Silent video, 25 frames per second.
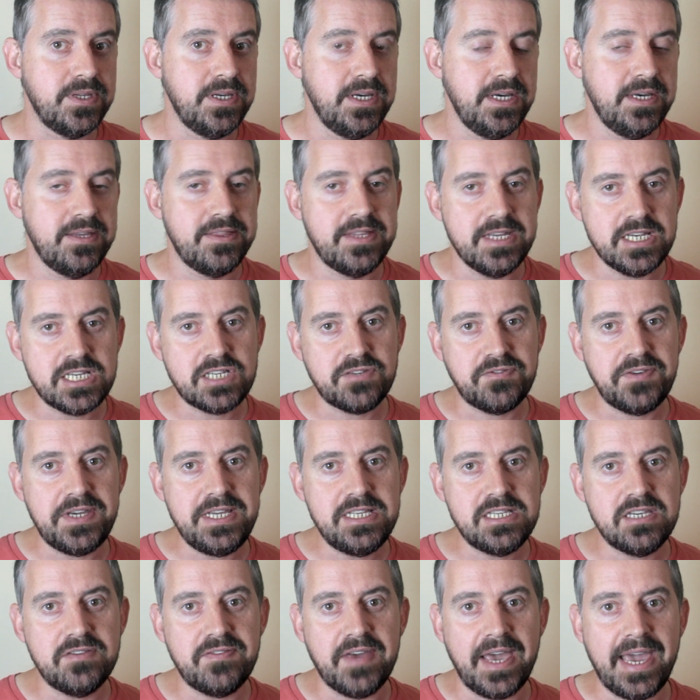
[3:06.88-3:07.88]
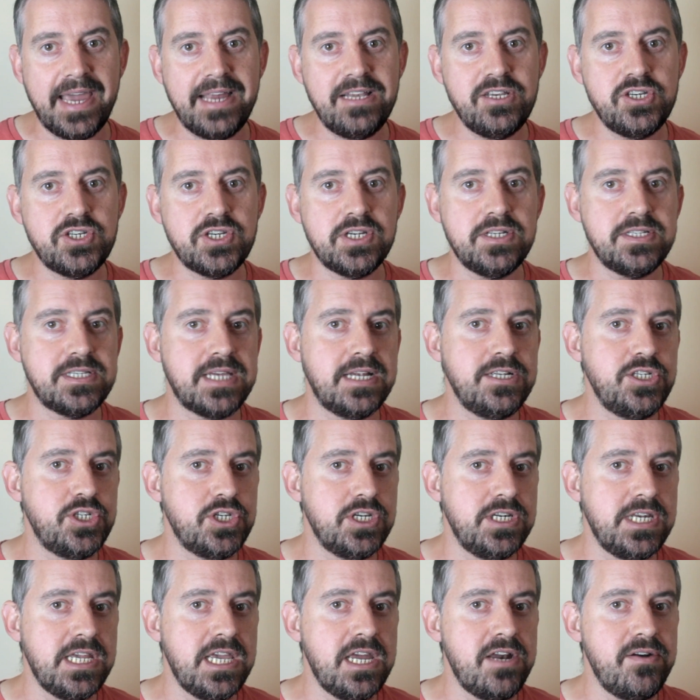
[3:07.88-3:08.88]
This feat of ancient
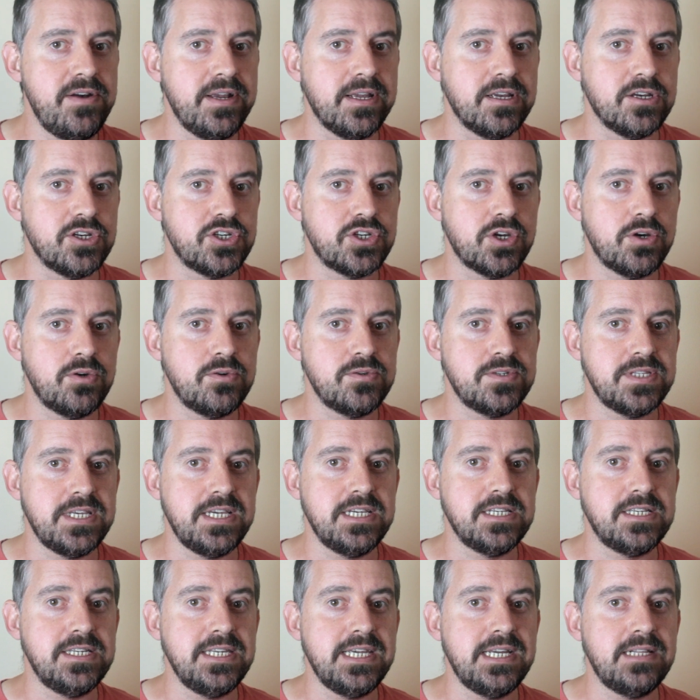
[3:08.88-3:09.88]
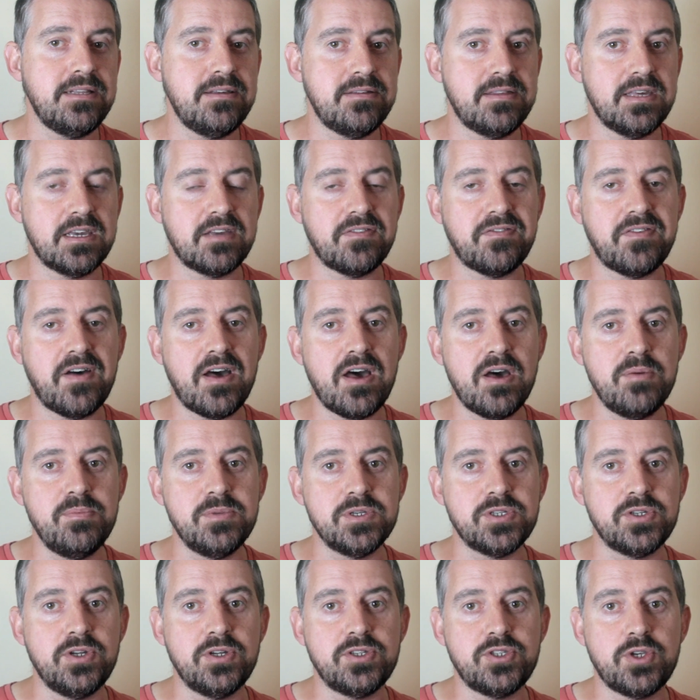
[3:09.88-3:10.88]
engineering shows these Neolithic
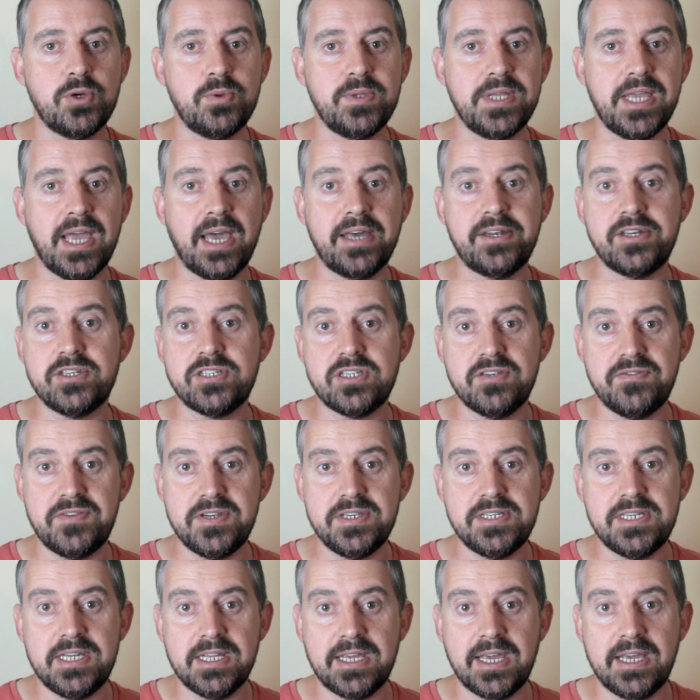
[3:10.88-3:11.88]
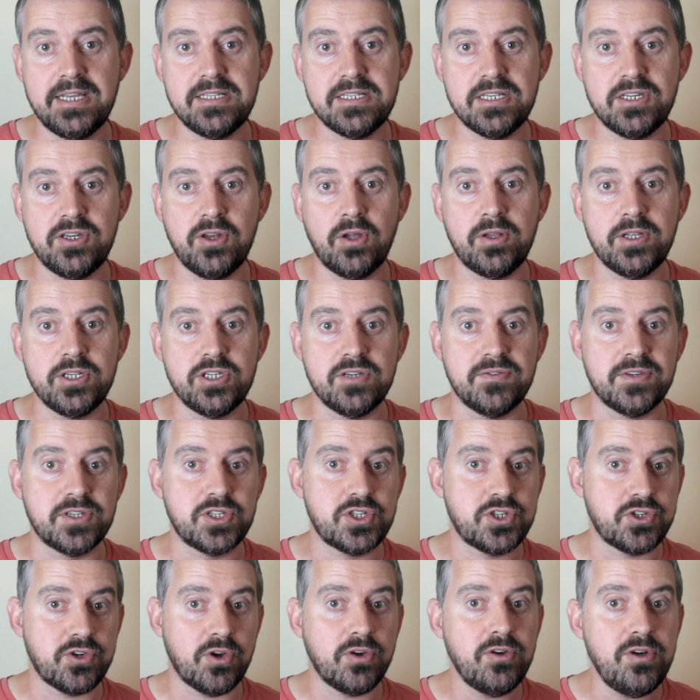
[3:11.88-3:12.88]
farmers not only had a sophisticated knowledge of
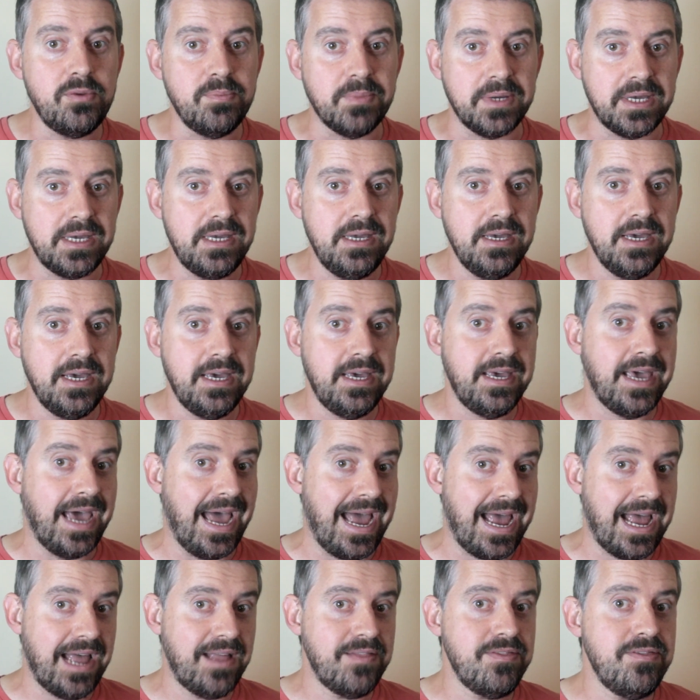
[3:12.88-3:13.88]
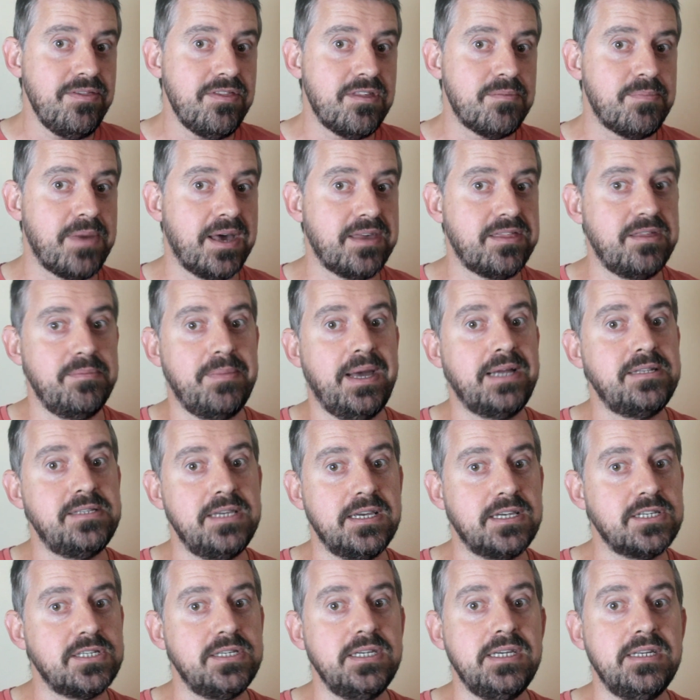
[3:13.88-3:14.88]
astronomy and the
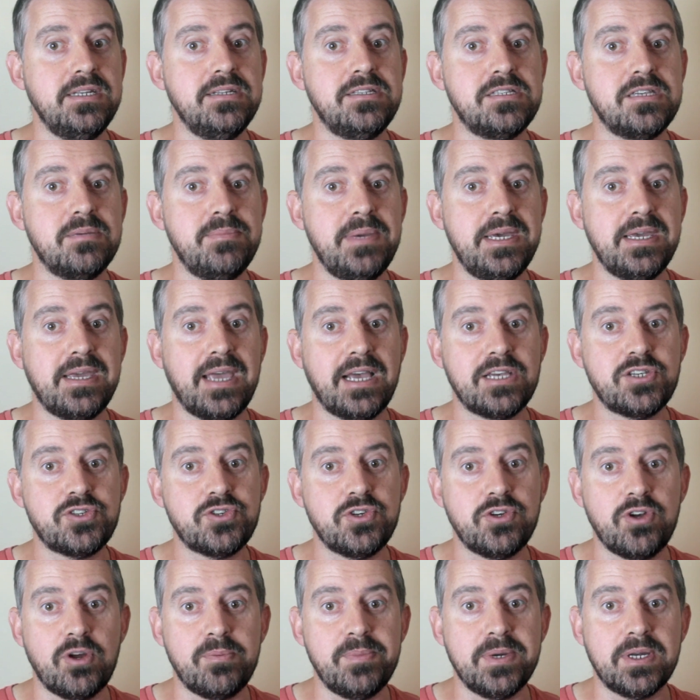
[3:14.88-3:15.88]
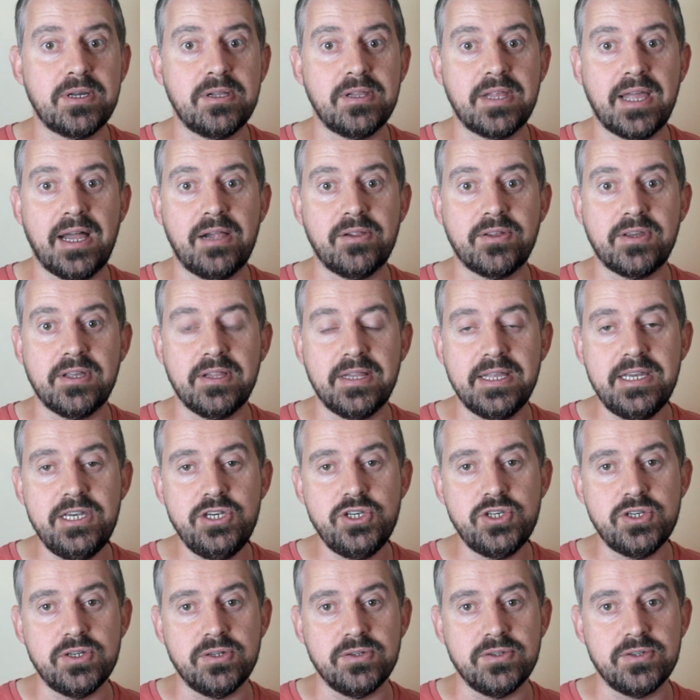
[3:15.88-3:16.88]
mathematics needed to make astronomical
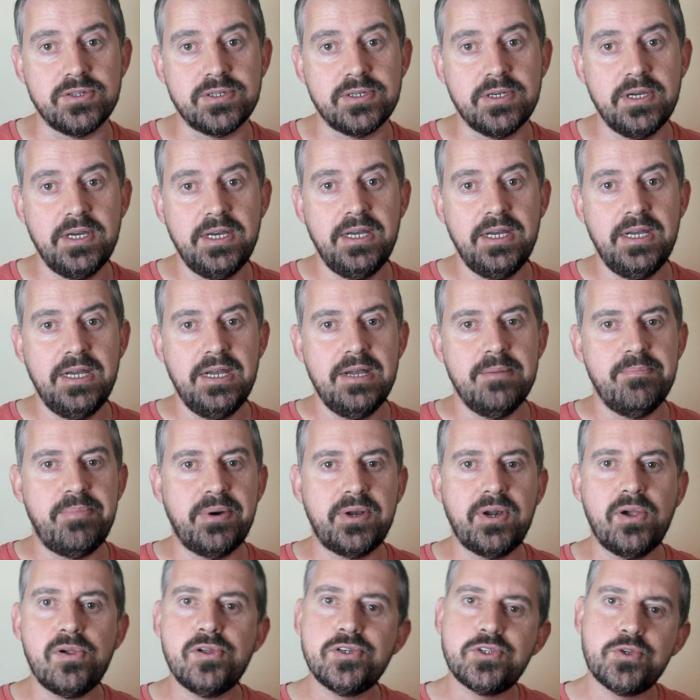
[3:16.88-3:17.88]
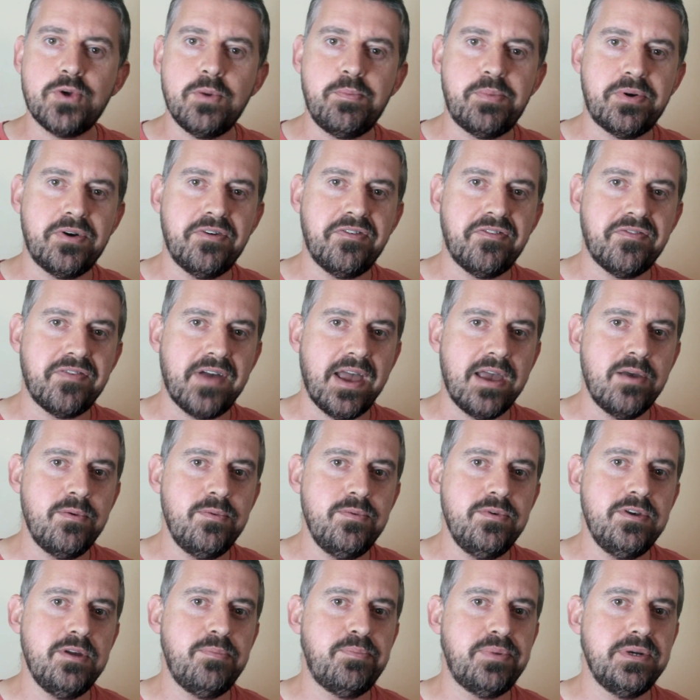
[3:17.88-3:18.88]
calculations, but also a
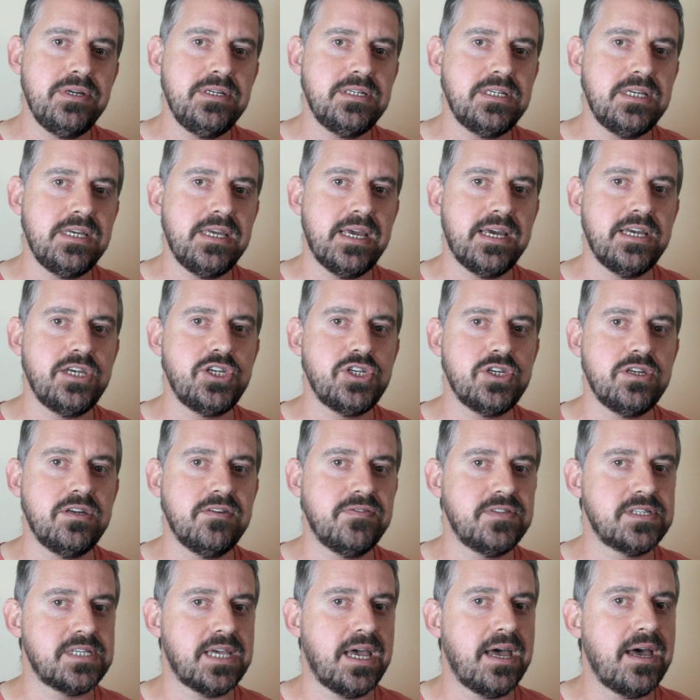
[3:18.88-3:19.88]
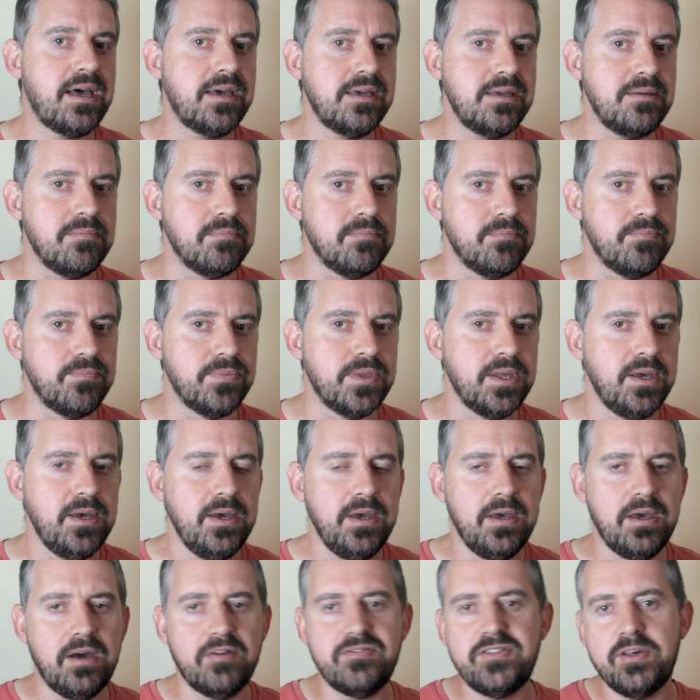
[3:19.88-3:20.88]
profound appreciation of time,
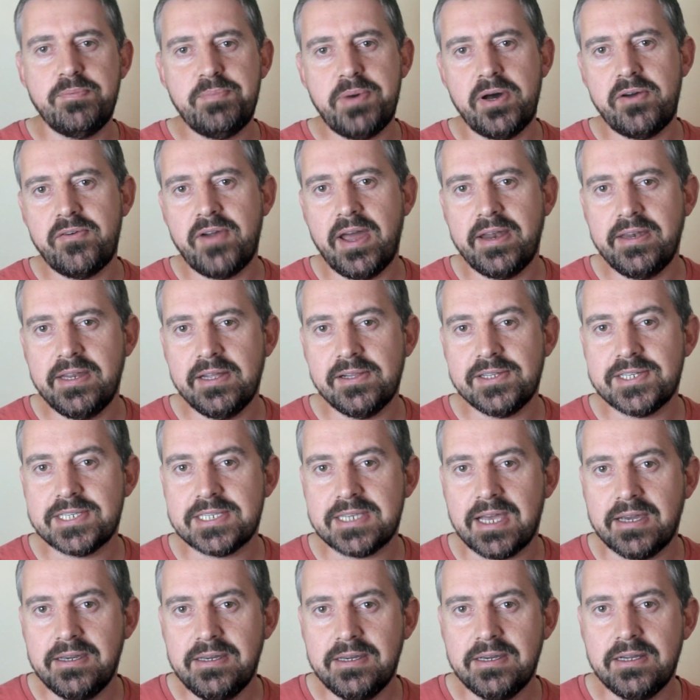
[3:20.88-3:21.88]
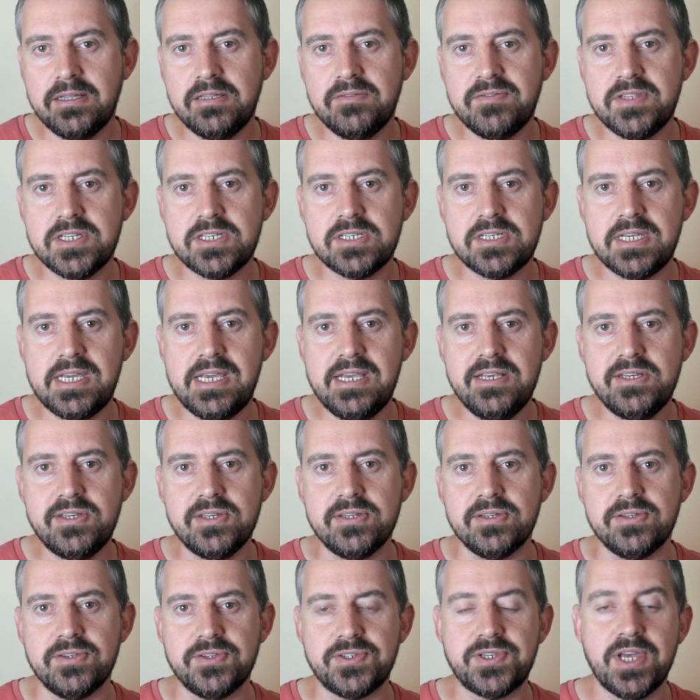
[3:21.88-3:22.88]
of the perennial cycle of the
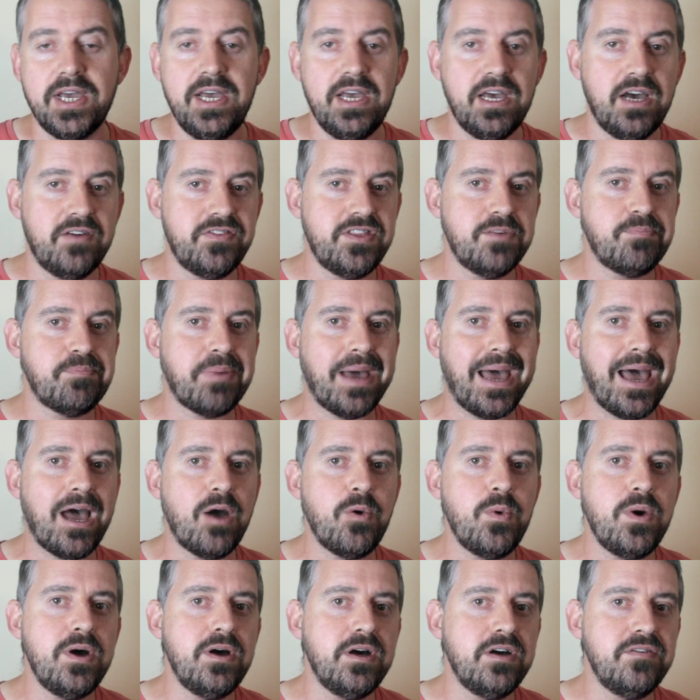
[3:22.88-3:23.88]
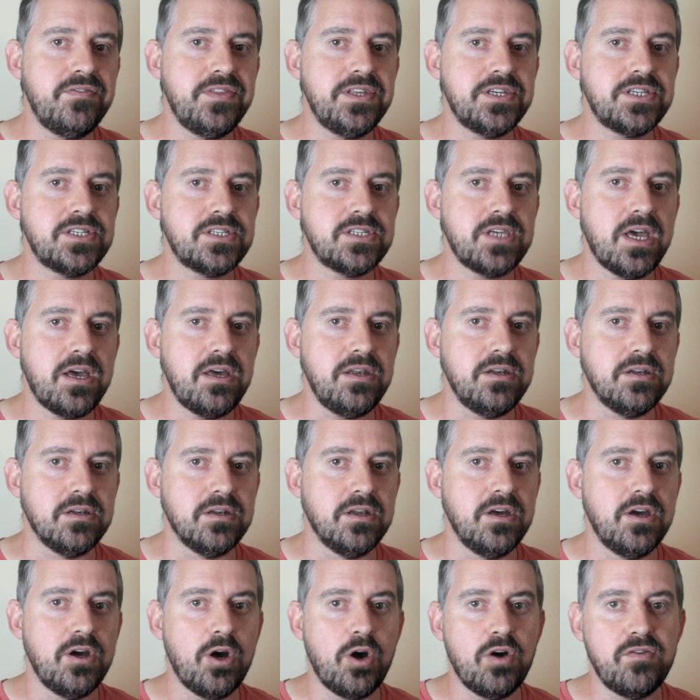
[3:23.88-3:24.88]
seasons, of the power of the sun
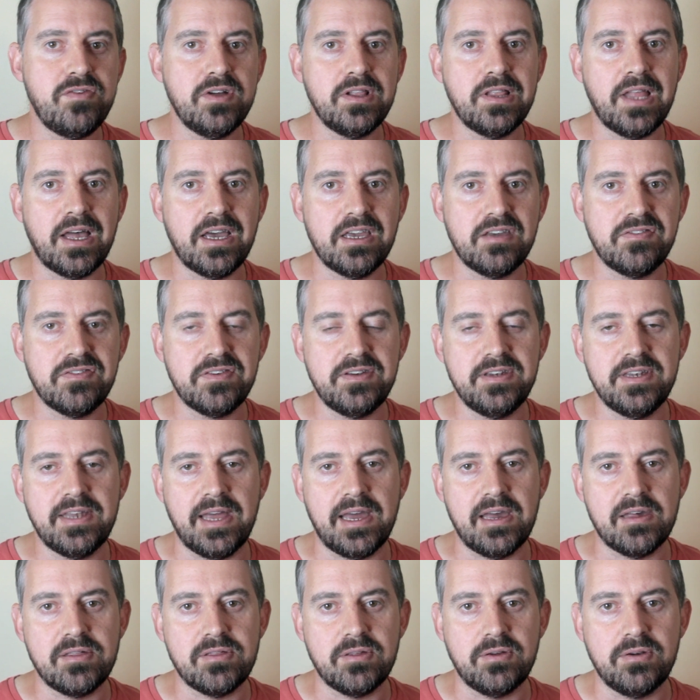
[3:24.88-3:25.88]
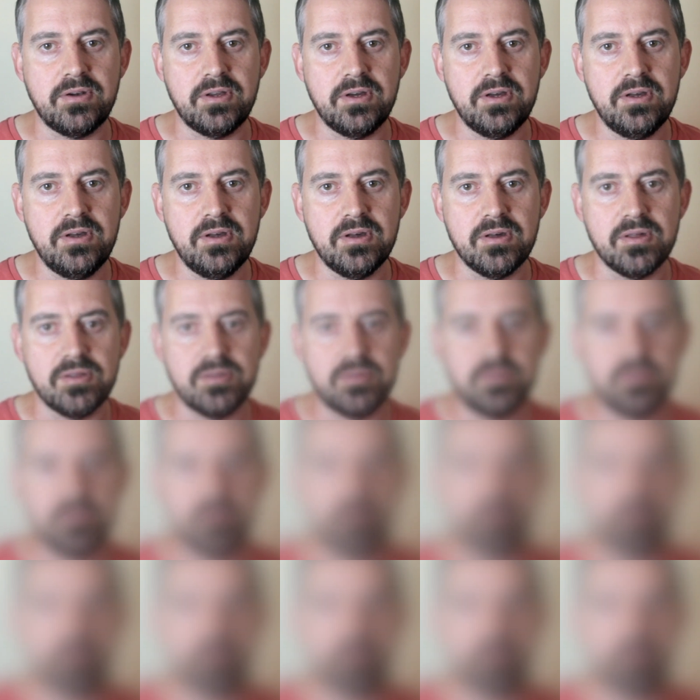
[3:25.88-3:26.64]
over life and death on Earth.